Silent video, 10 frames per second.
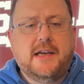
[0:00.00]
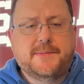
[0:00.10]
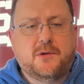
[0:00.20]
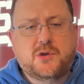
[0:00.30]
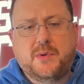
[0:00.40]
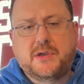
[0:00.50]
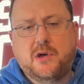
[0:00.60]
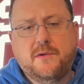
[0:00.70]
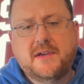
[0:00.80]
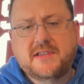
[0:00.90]
He's supposed to
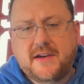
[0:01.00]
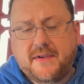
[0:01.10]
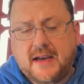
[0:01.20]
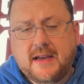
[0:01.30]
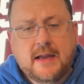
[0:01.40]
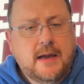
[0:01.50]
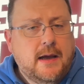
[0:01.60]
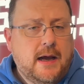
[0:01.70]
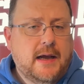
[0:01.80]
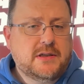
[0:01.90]
return this evening,
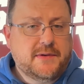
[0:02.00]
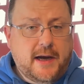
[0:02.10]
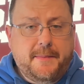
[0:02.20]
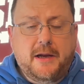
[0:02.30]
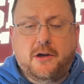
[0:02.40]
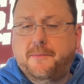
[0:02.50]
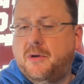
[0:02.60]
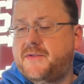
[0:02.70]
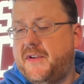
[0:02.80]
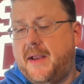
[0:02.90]
uh, so that'll be a good
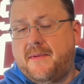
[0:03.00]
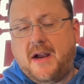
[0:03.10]
boost for them.